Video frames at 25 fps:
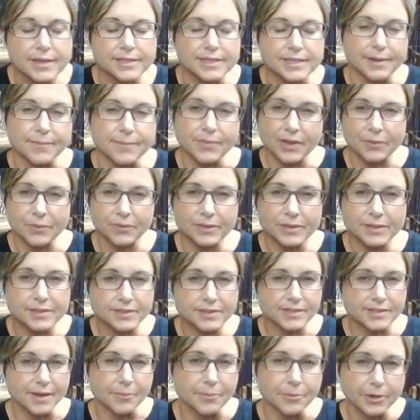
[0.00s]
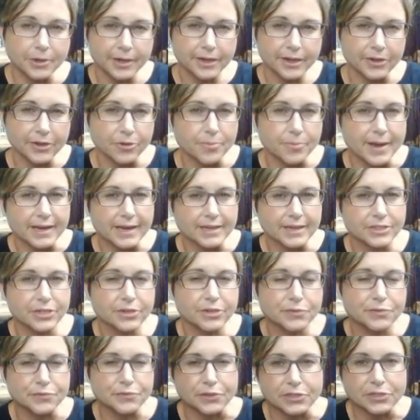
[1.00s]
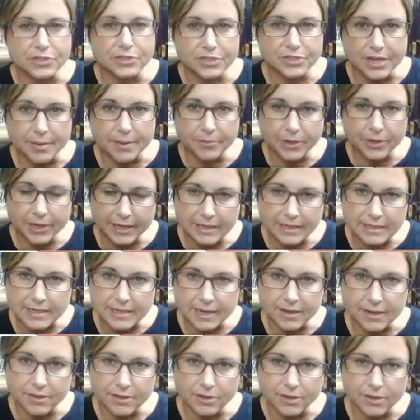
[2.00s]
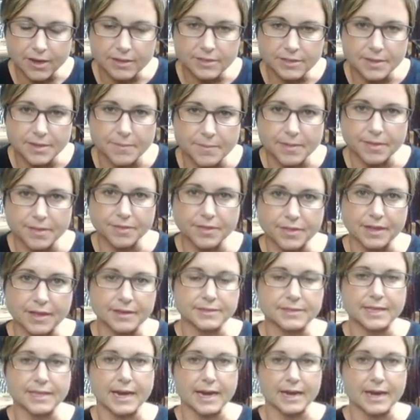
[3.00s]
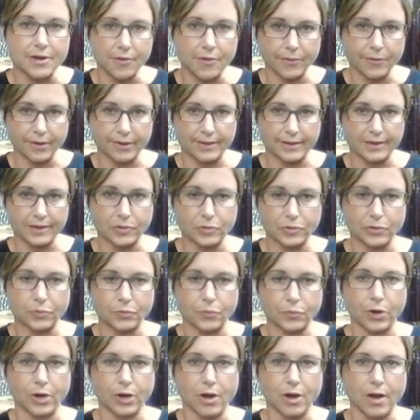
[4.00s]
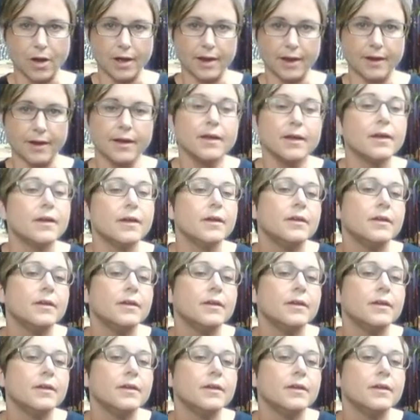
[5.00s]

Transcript: Same thing with the summary. Go back to your first summary, take a look at some of the things that I noted that you could work on